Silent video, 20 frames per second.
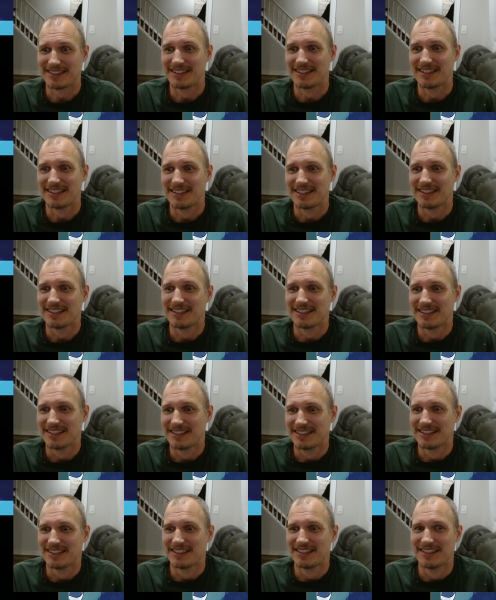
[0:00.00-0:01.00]

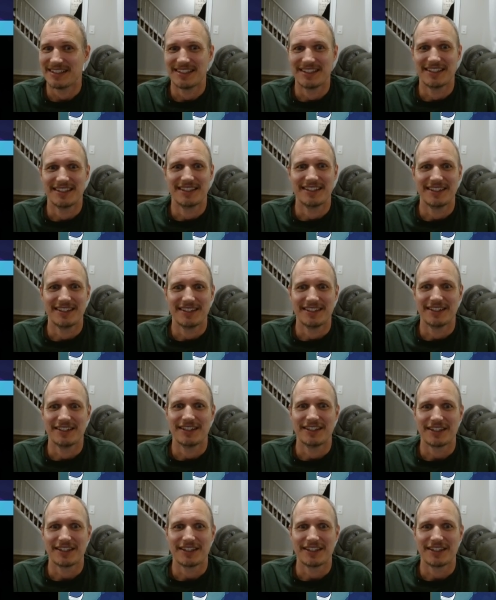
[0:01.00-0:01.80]
[no speech]